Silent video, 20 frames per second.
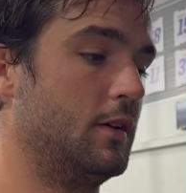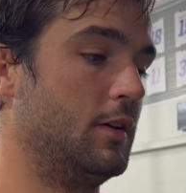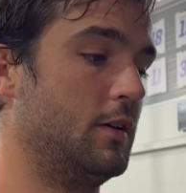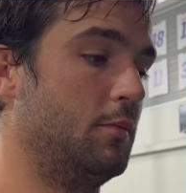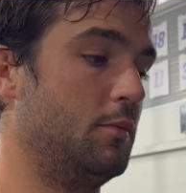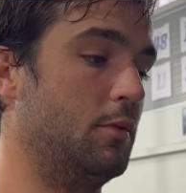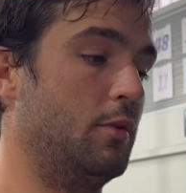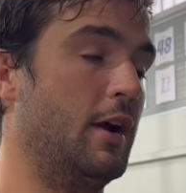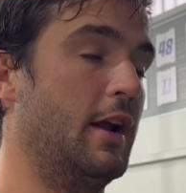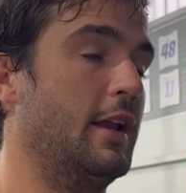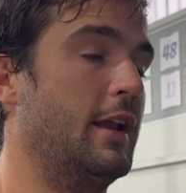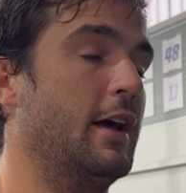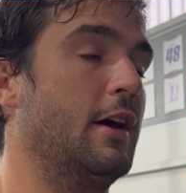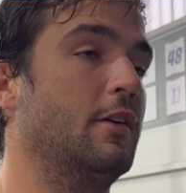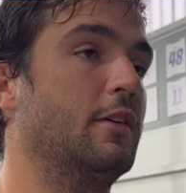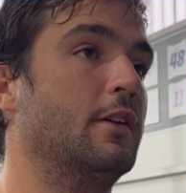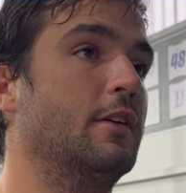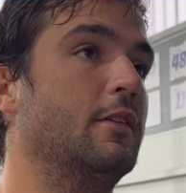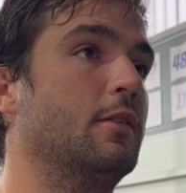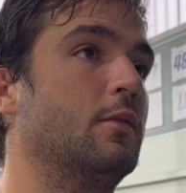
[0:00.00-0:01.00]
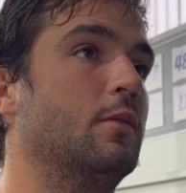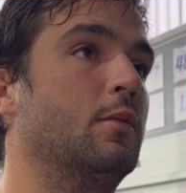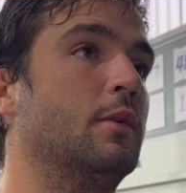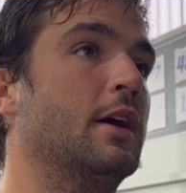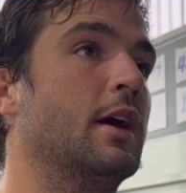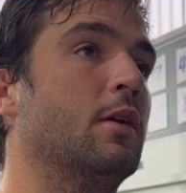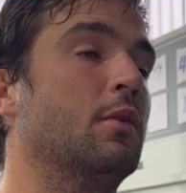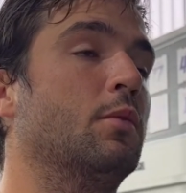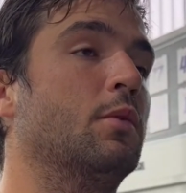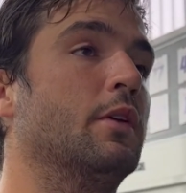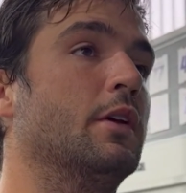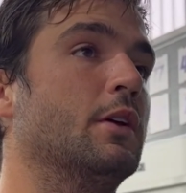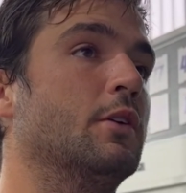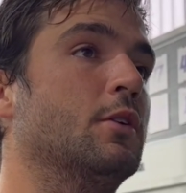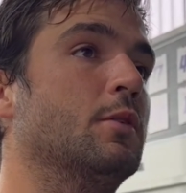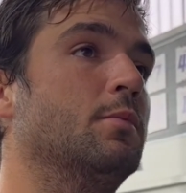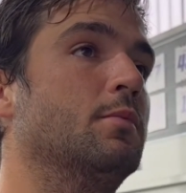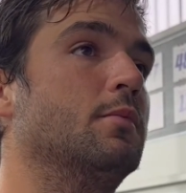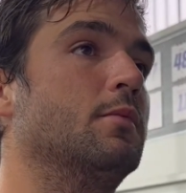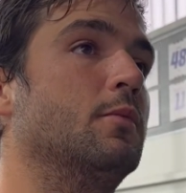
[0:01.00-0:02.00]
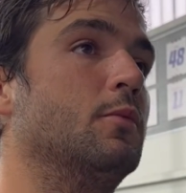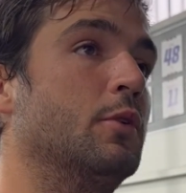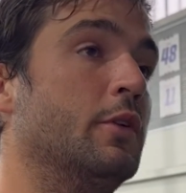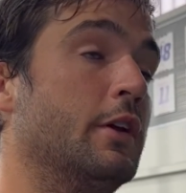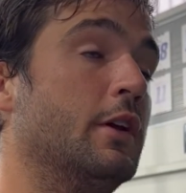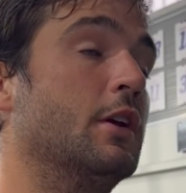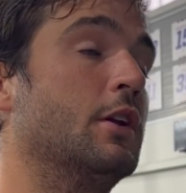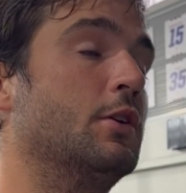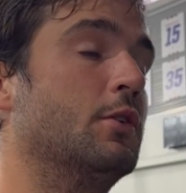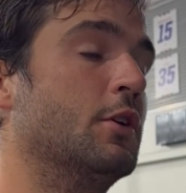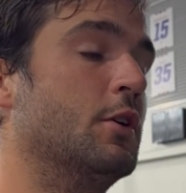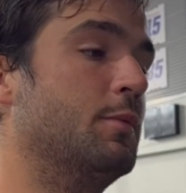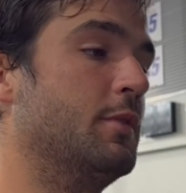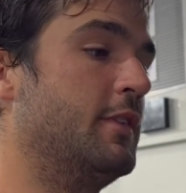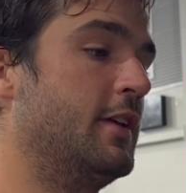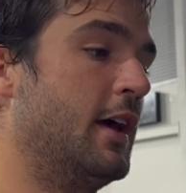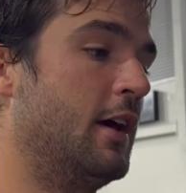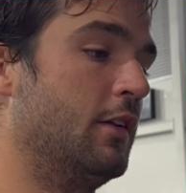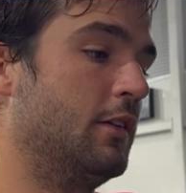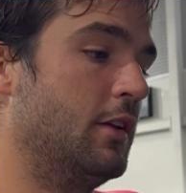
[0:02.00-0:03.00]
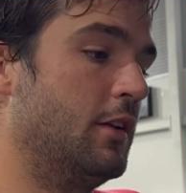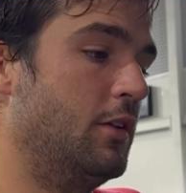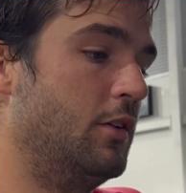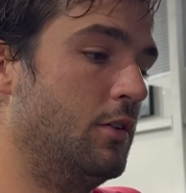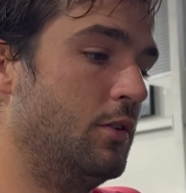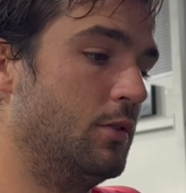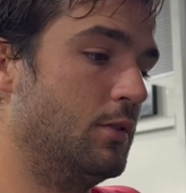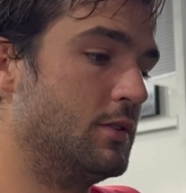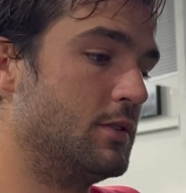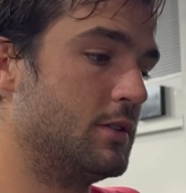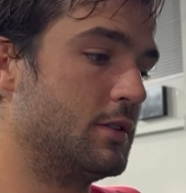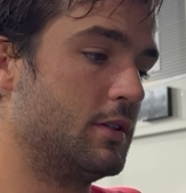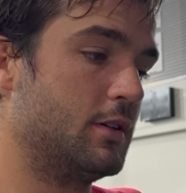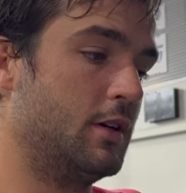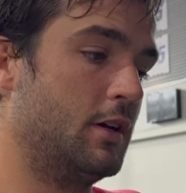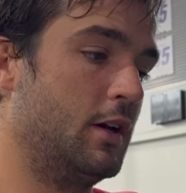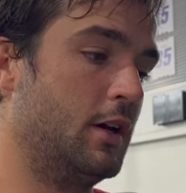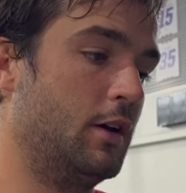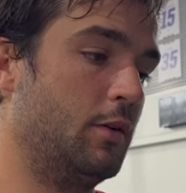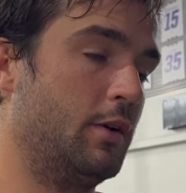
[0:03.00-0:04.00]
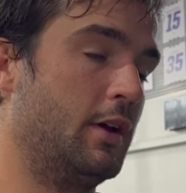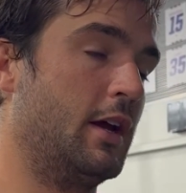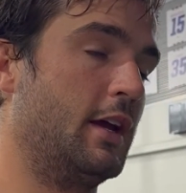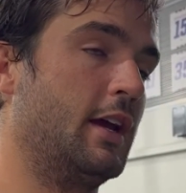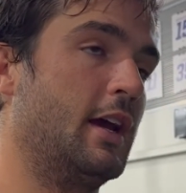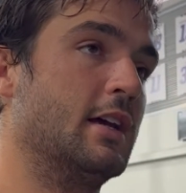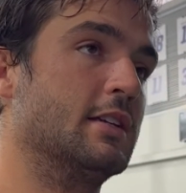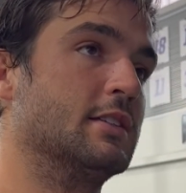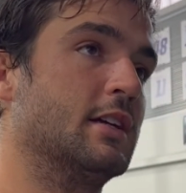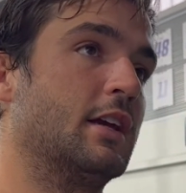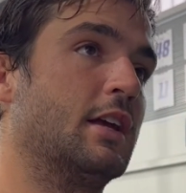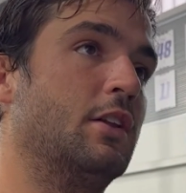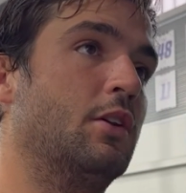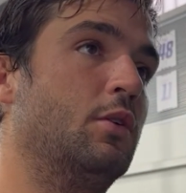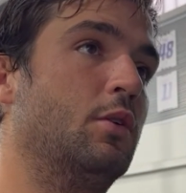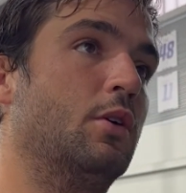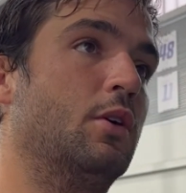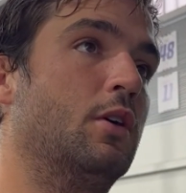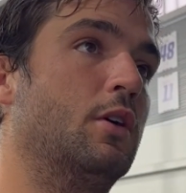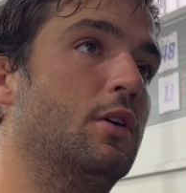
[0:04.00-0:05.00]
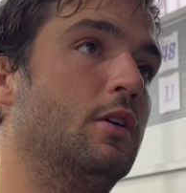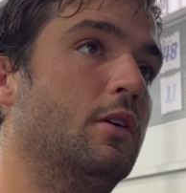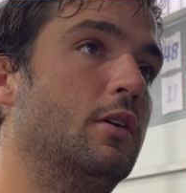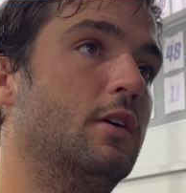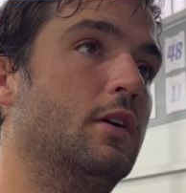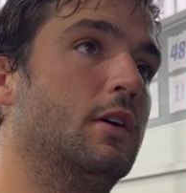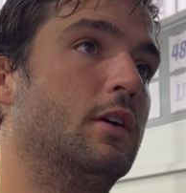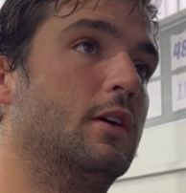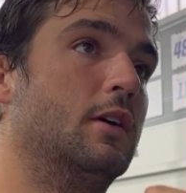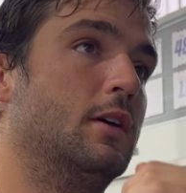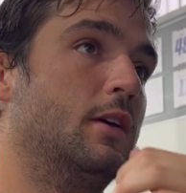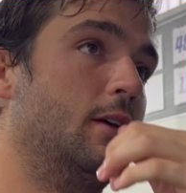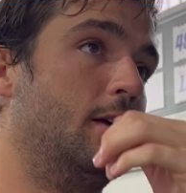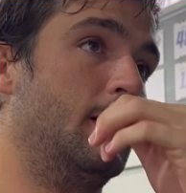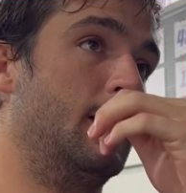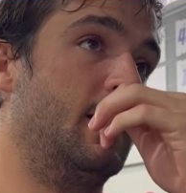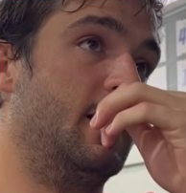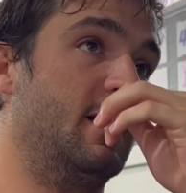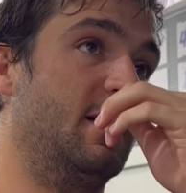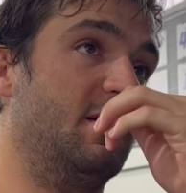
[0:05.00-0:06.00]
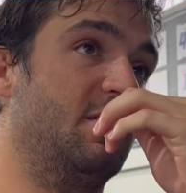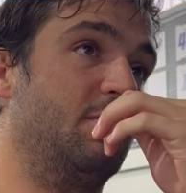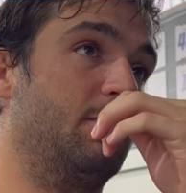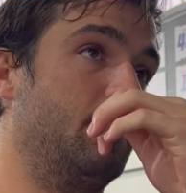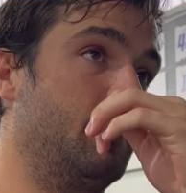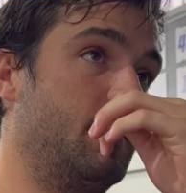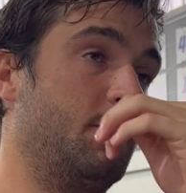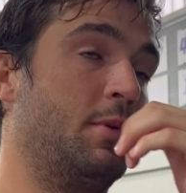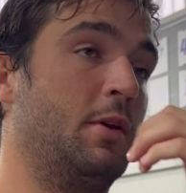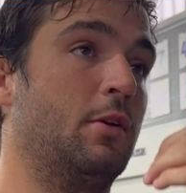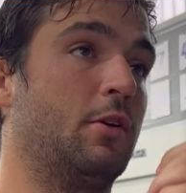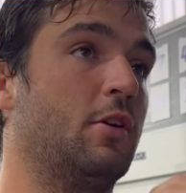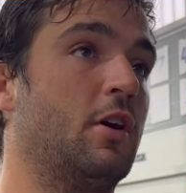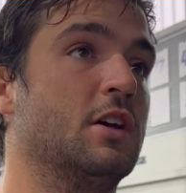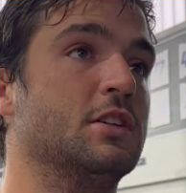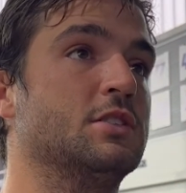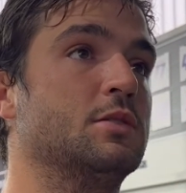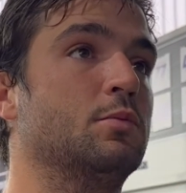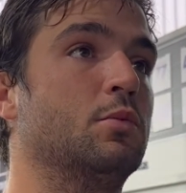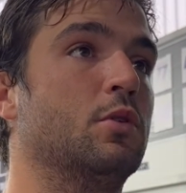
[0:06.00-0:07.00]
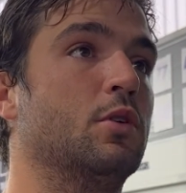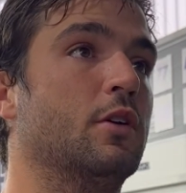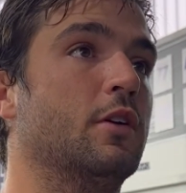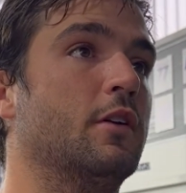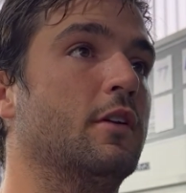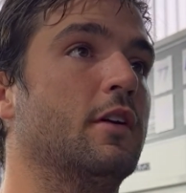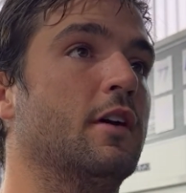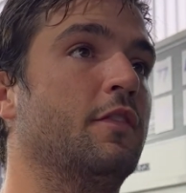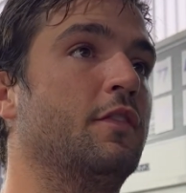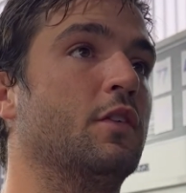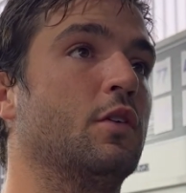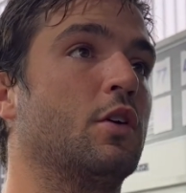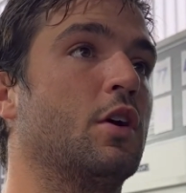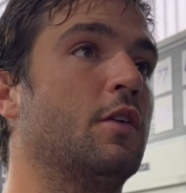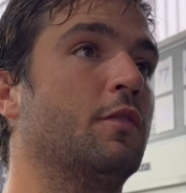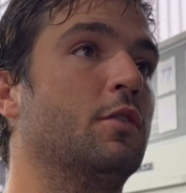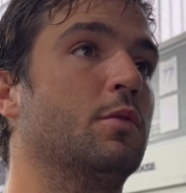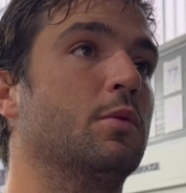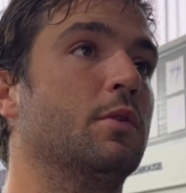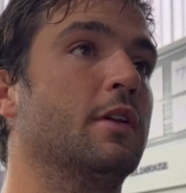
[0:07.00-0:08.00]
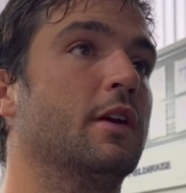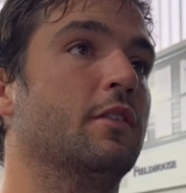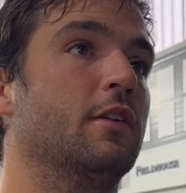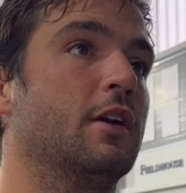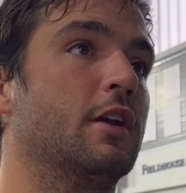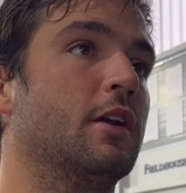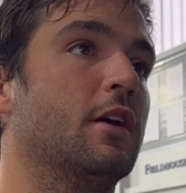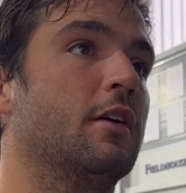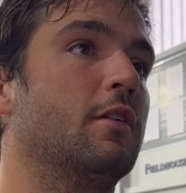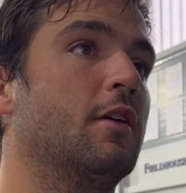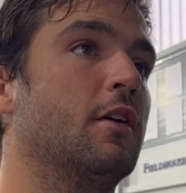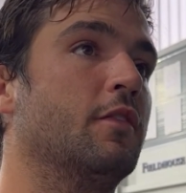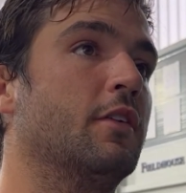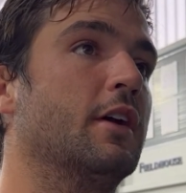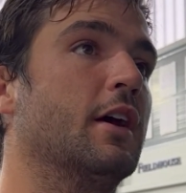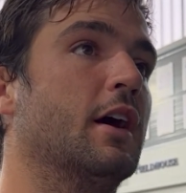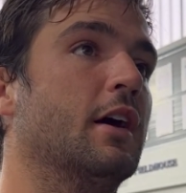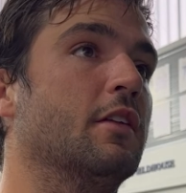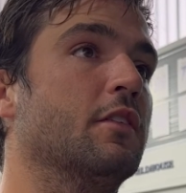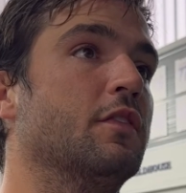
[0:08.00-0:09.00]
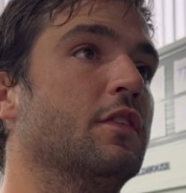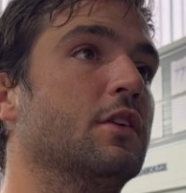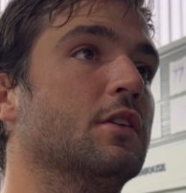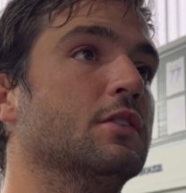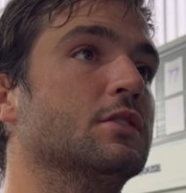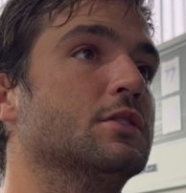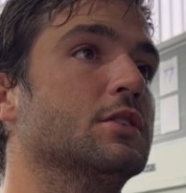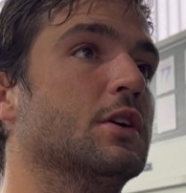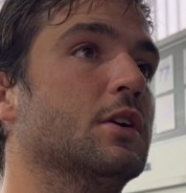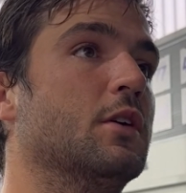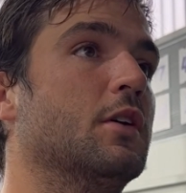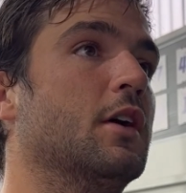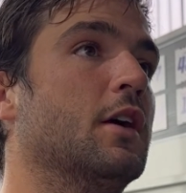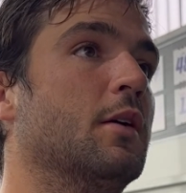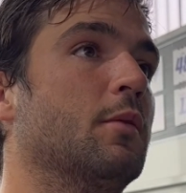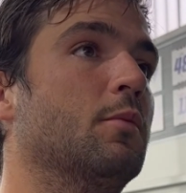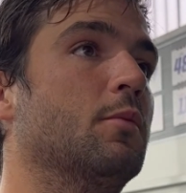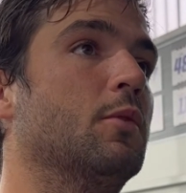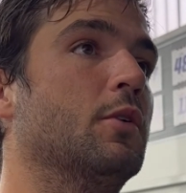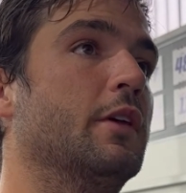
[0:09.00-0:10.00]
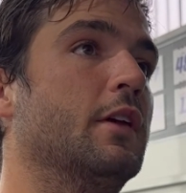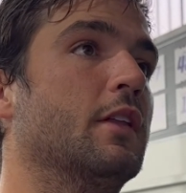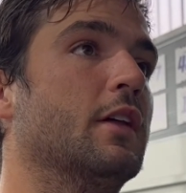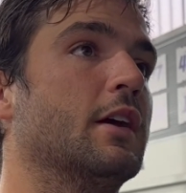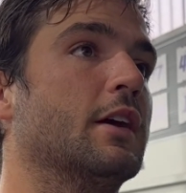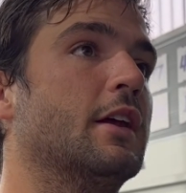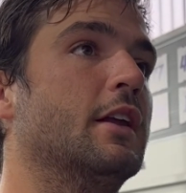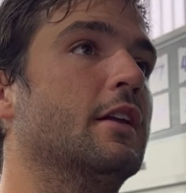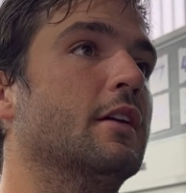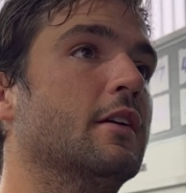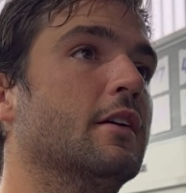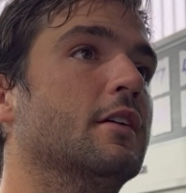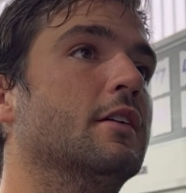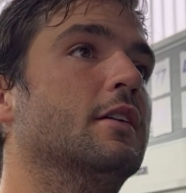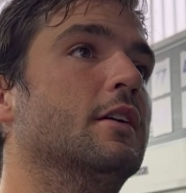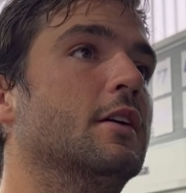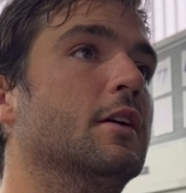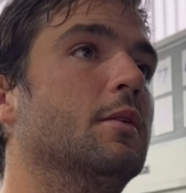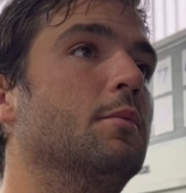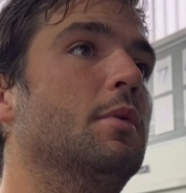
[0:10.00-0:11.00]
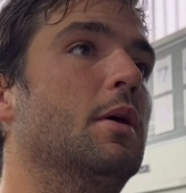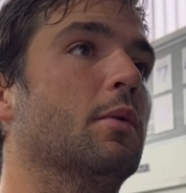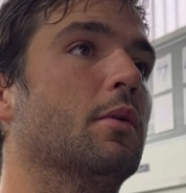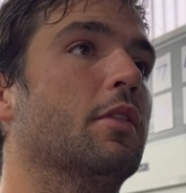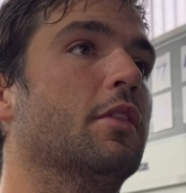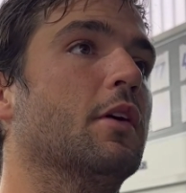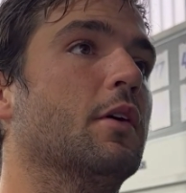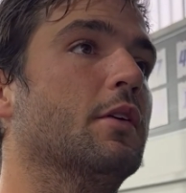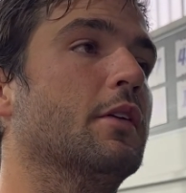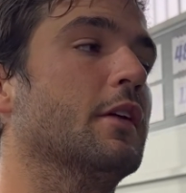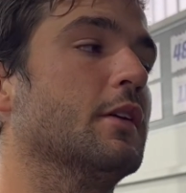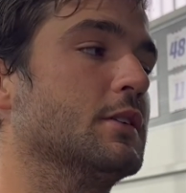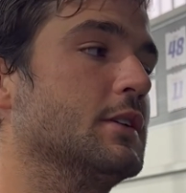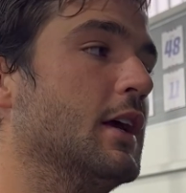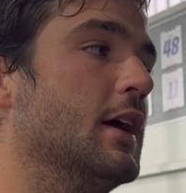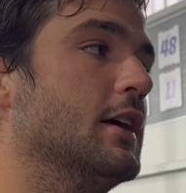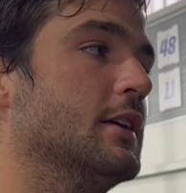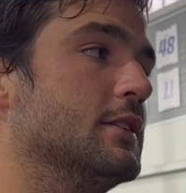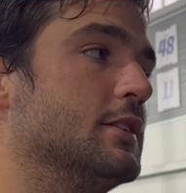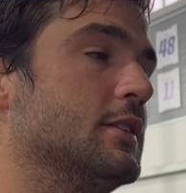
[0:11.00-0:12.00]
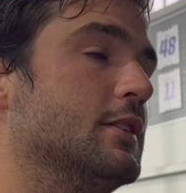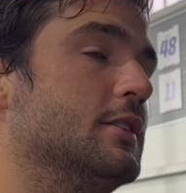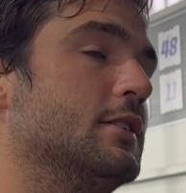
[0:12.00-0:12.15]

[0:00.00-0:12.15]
Right now, we got a really good group of talented dudes. We got guys that can do it all. Across the board, I feel comfortable with every guy in the field. So I'm really lucky to be able to throw to those guys.